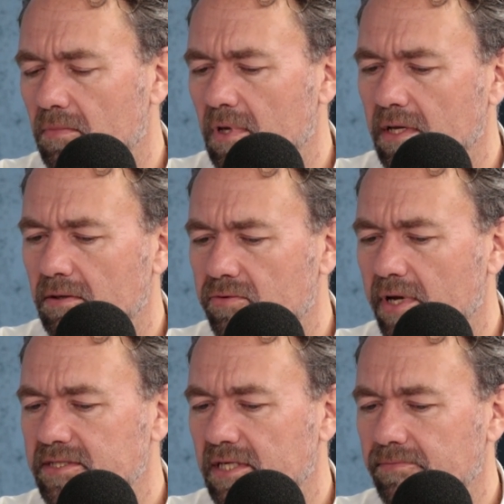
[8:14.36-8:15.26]
it
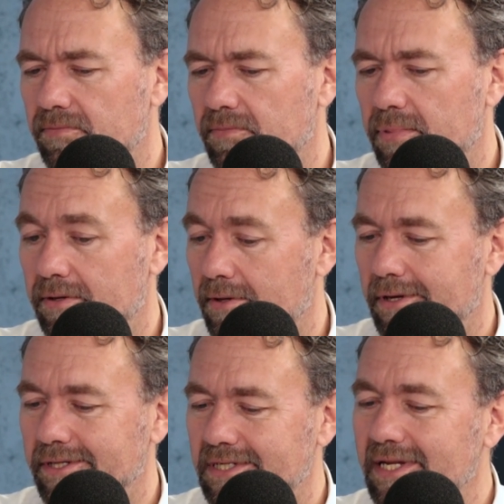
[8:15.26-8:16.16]
creates
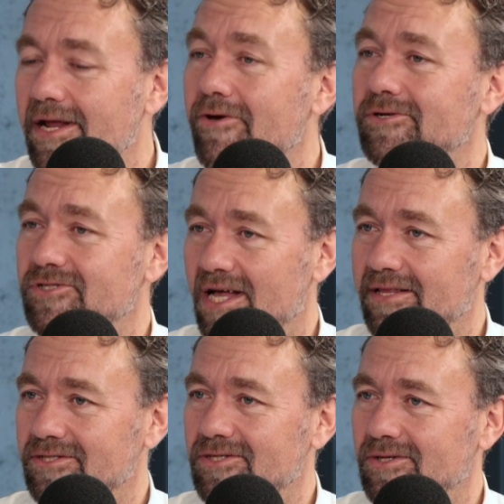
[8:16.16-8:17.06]
it's an inherent
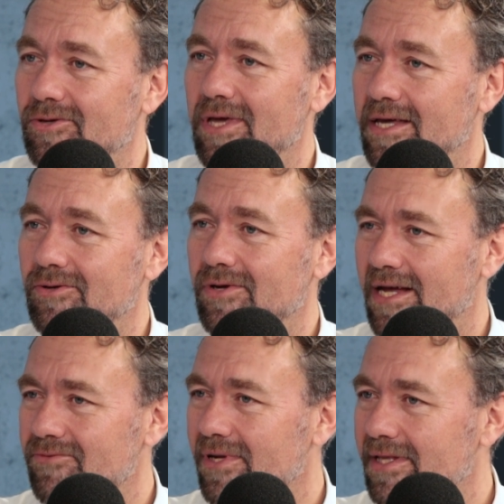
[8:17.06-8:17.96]
challenge. You
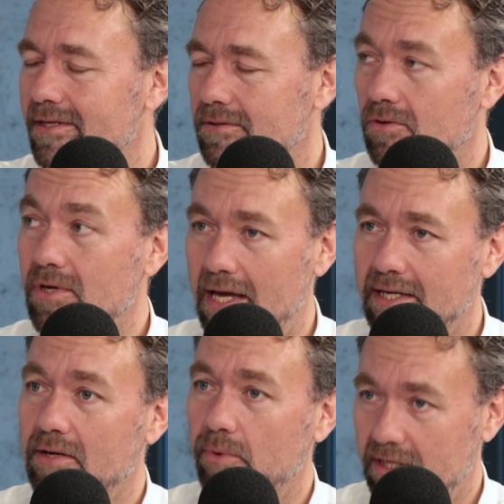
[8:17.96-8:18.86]
can't
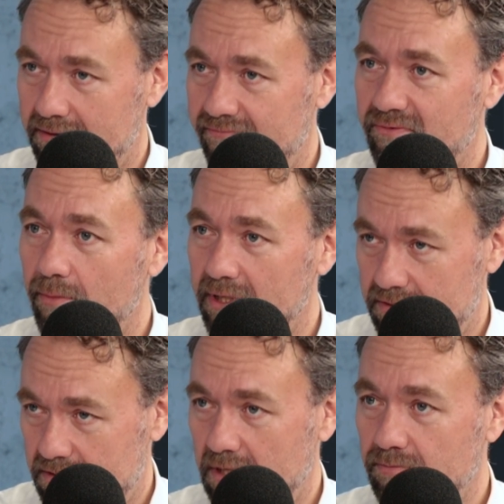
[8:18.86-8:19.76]
get away from it
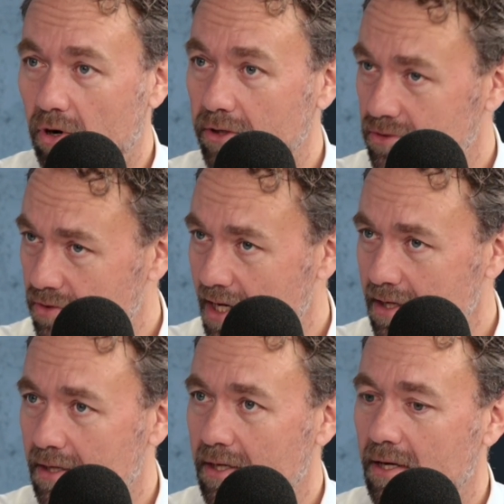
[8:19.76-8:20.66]
in part today,
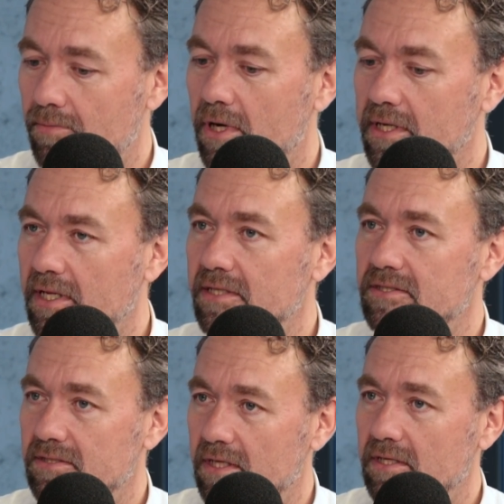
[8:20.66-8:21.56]
but it
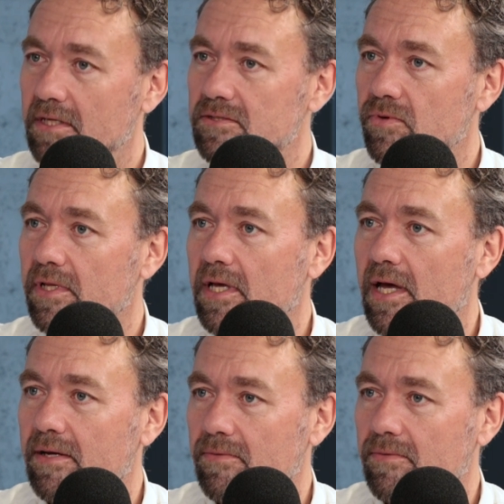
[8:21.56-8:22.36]
is really